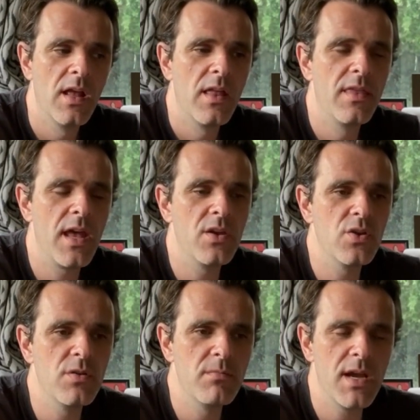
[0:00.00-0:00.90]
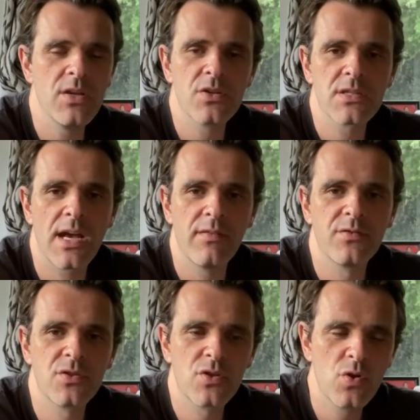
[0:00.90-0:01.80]
then you may just have
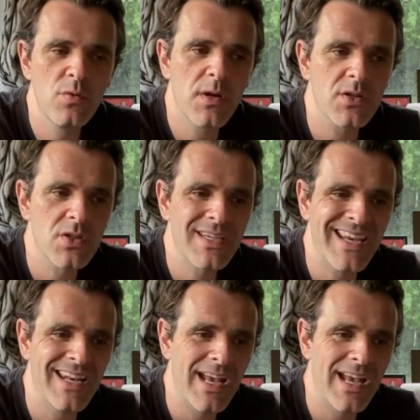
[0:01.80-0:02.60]
too much skin